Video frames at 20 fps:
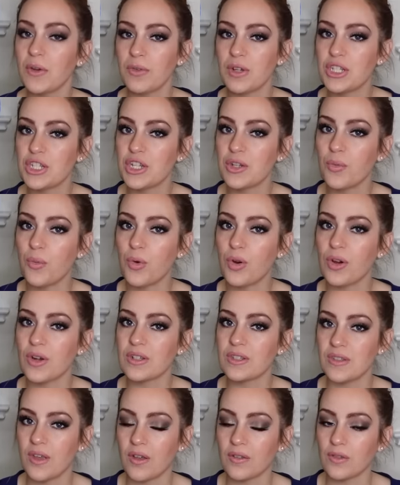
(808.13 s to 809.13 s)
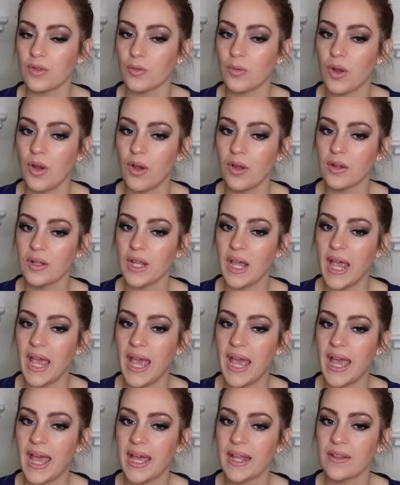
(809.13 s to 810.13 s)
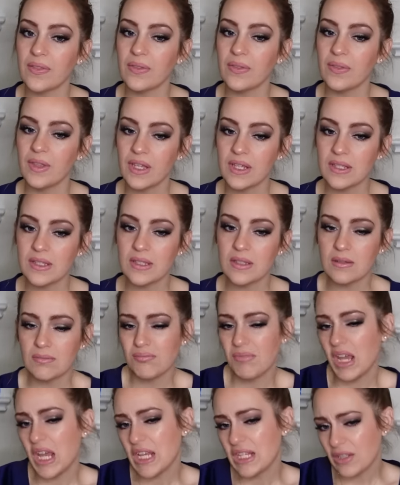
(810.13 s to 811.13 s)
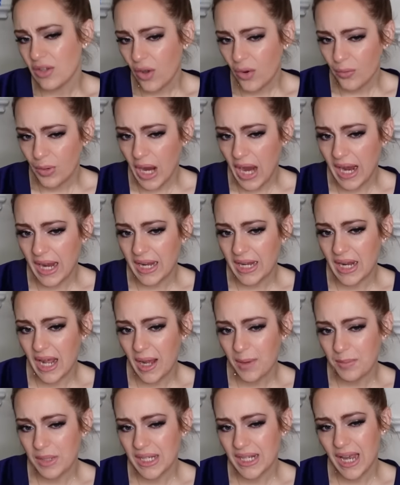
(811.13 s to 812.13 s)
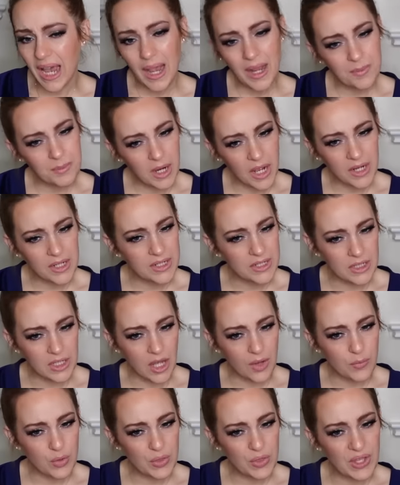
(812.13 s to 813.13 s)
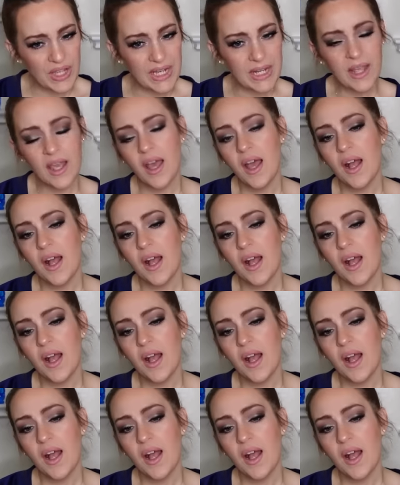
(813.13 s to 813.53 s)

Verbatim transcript: Richie wore Saint Laurent and this is all right. I mean, I'm not in love with it.